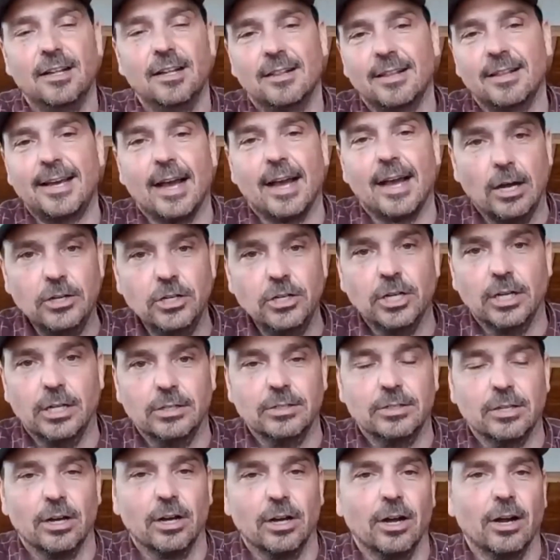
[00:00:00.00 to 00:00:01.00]
like
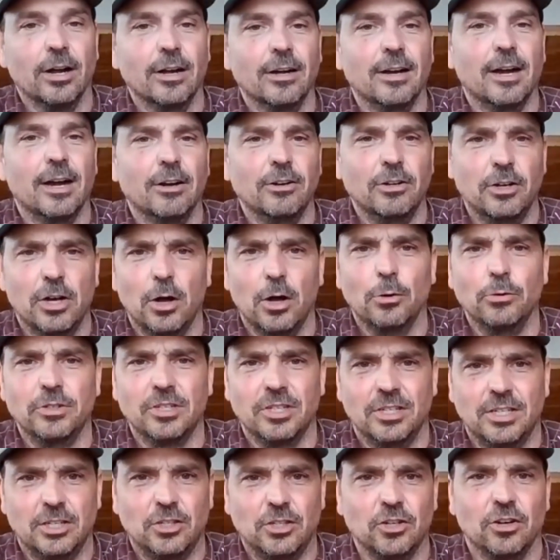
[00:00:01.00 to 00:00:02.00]
onions are known
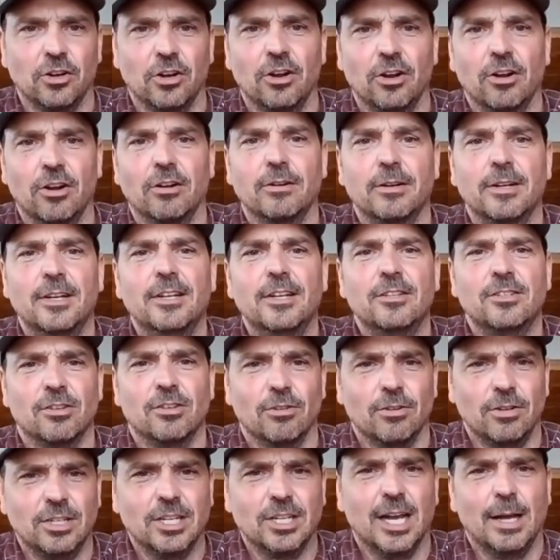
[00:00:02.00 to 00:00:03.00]
to deter
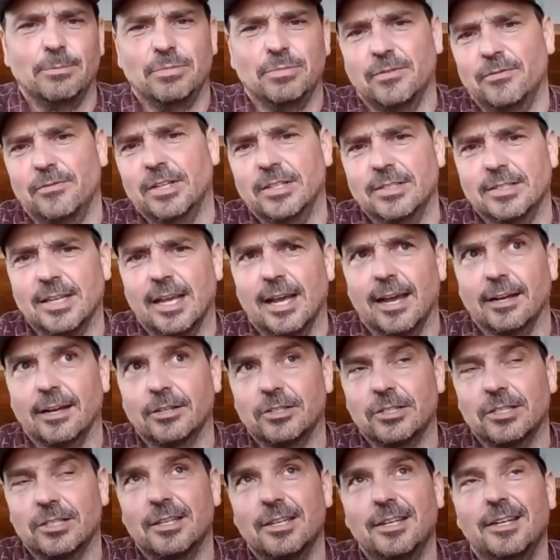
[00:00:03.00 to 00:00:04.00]
certain types of
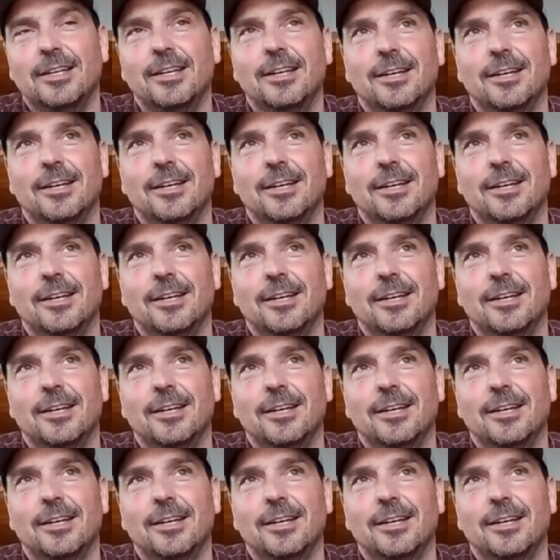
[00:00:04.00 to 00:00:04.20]
insects.